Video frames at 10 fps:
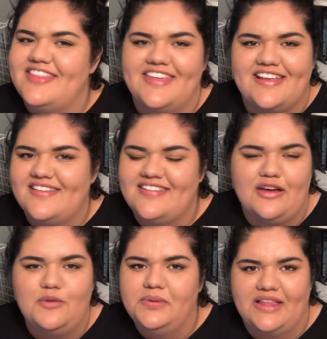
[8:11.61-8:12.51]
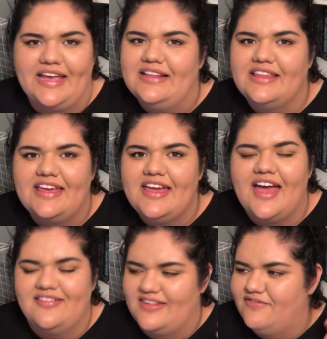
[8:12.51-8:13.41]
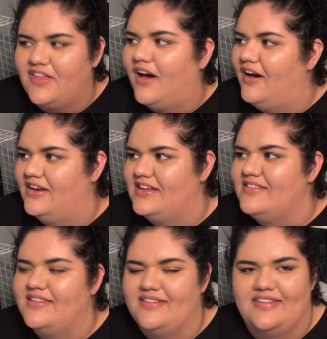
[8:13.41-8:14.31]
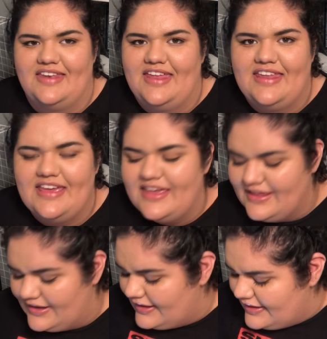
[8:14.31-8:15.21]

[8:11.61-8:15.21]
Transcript: things so plainly as if the audience is an idiot.